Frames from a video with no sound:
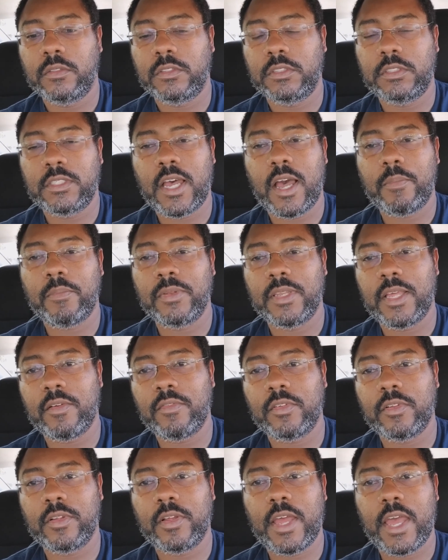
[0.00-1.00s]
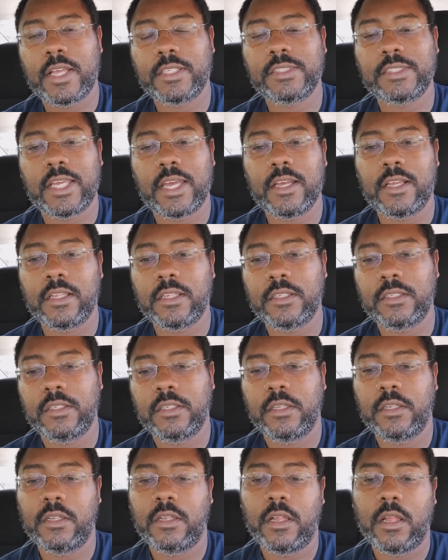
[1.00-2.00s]
top level SL,
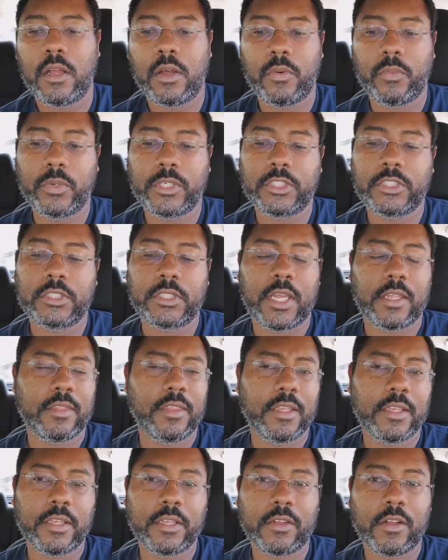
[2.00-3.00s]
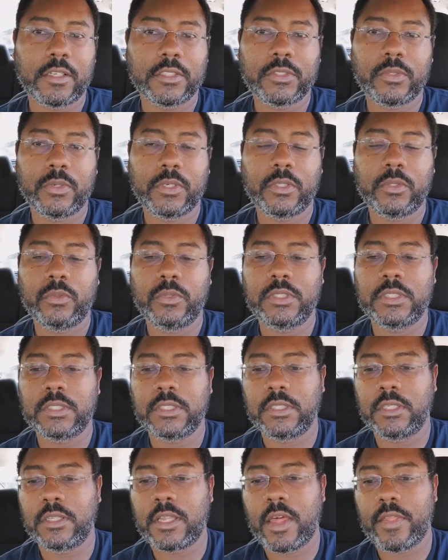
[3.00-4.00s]
which I think also includes
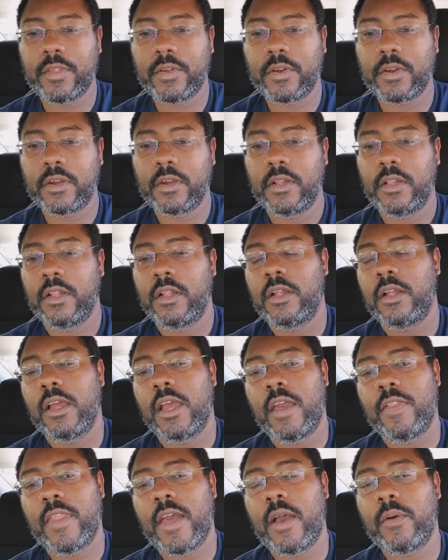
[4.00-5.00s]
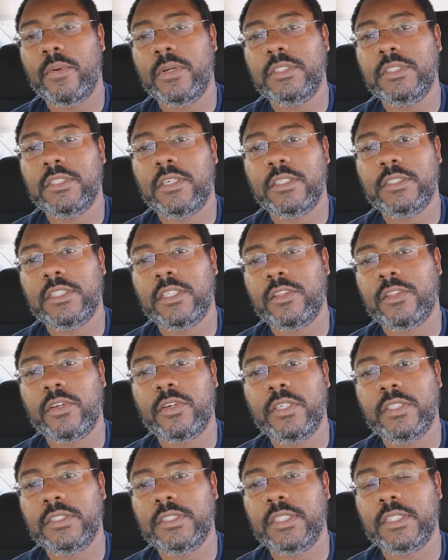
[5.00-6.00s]
leather, and that one starts at
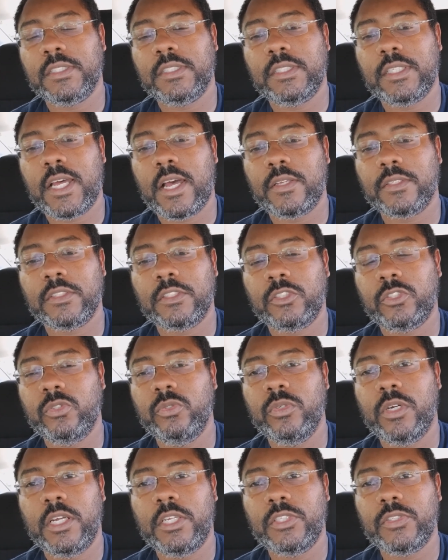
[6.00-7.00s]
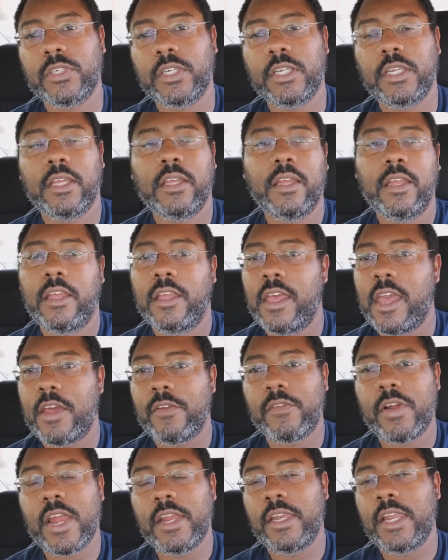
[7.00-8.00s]
$36,200.
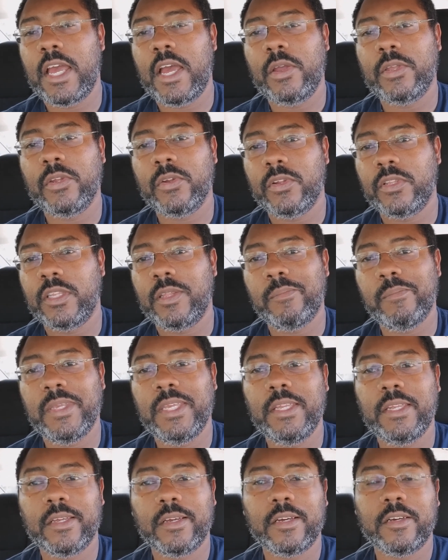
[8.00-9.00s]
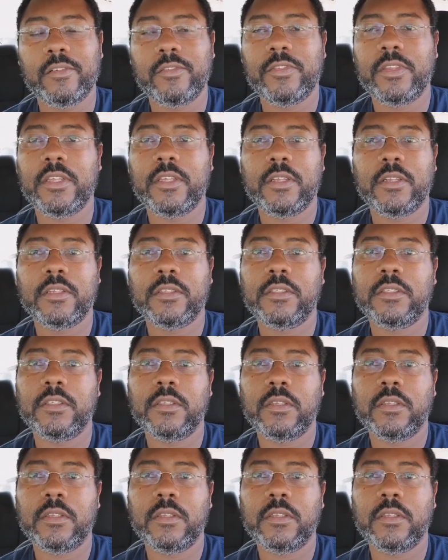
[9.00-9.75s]
And right now you're in the meat of the